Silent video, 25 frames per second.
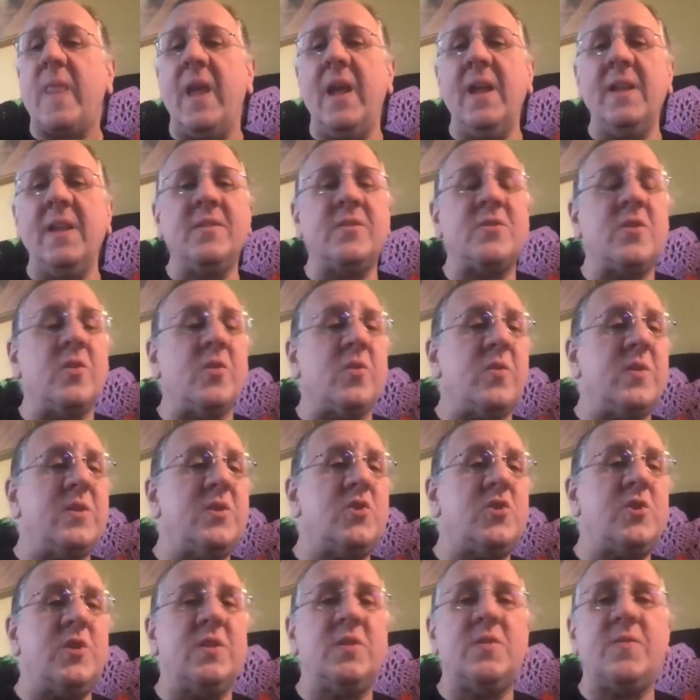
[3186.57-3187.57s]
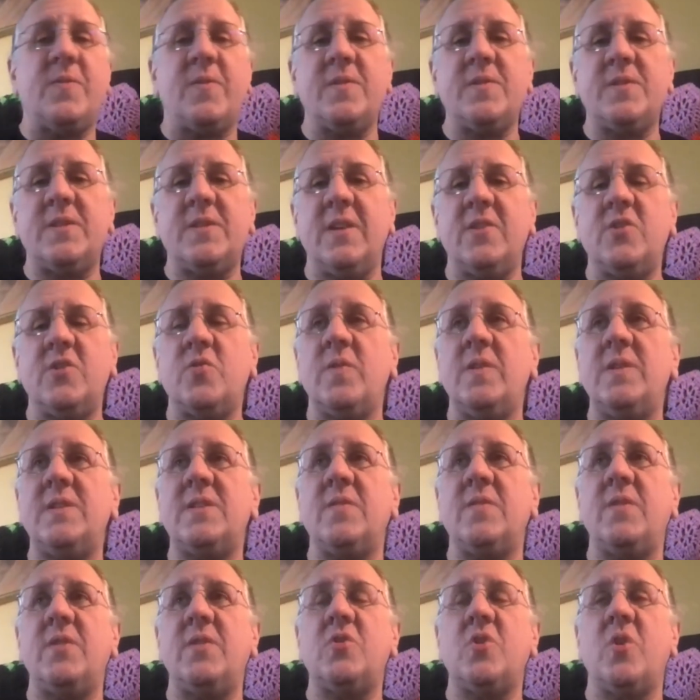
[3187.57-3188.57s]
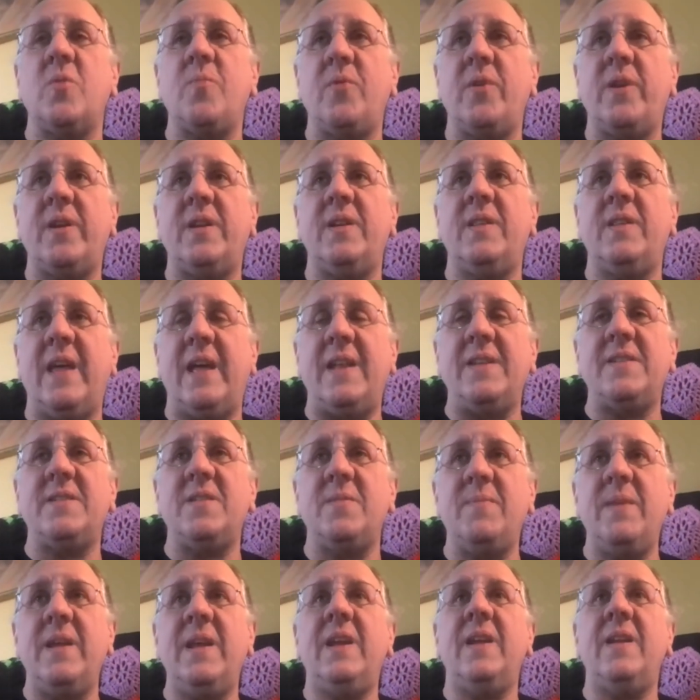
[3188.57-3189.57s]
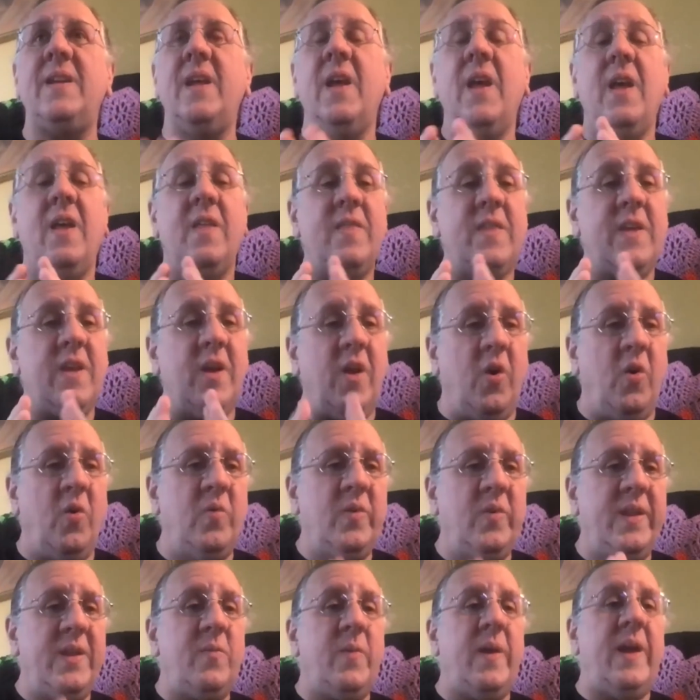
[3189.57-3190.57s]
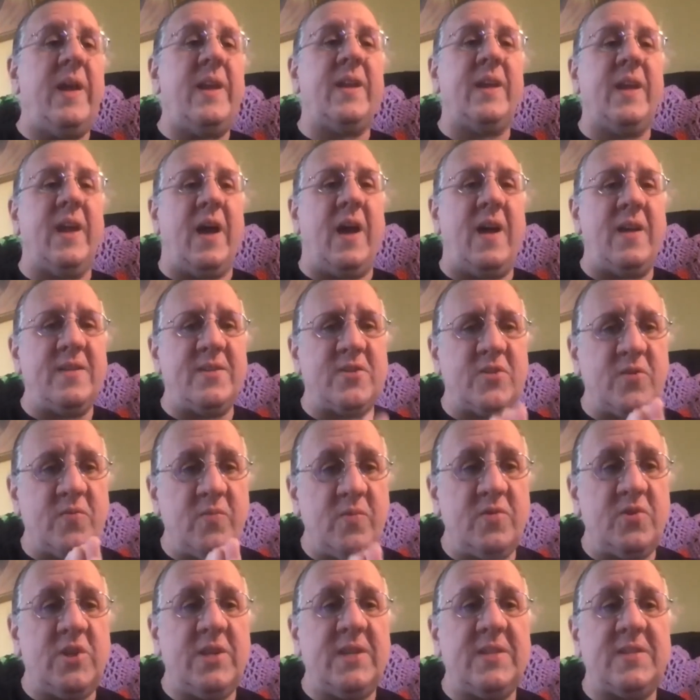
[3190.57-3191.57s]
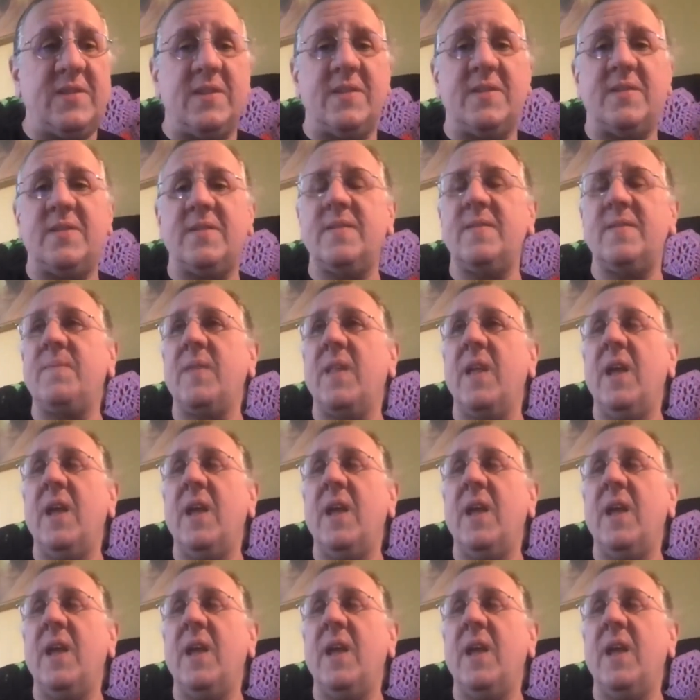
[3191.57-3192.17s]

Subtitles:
And so Christians for centuries have interpreted that to mean the only way to God is through Jesus.